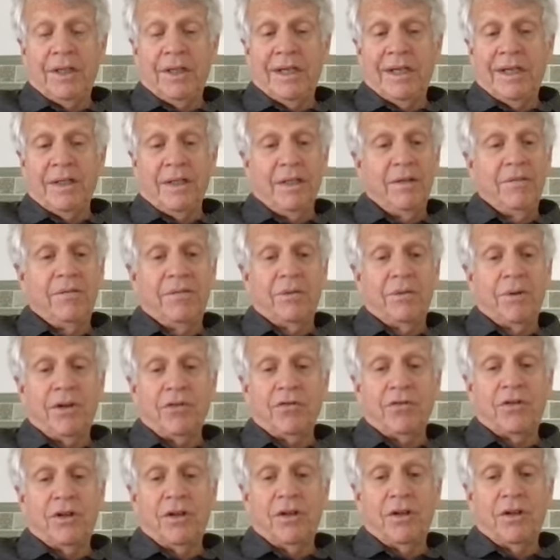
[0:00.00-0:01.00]
and leave the
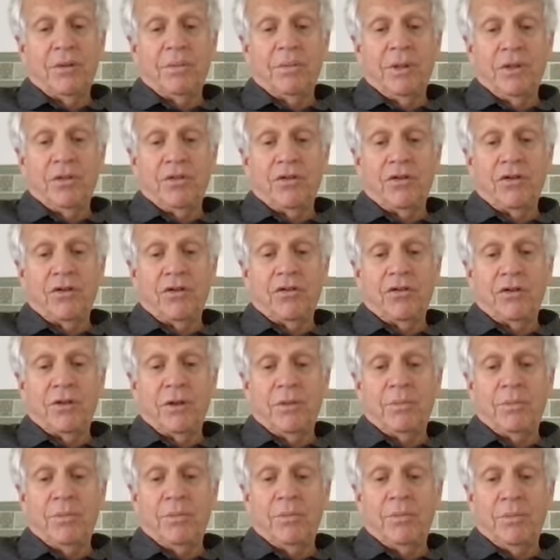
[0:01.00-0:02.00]
rest of the immune
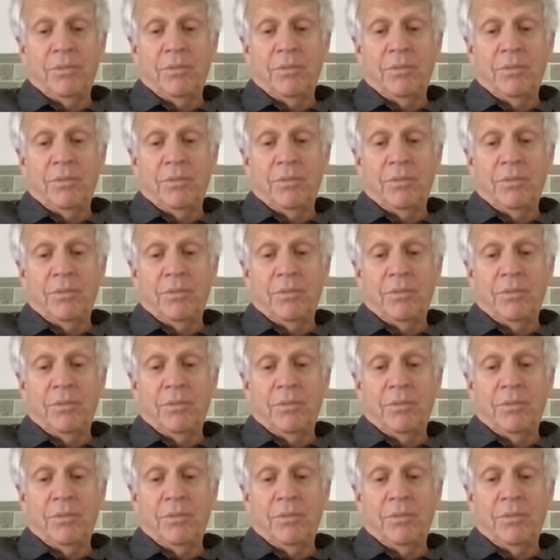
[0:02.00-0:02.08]
system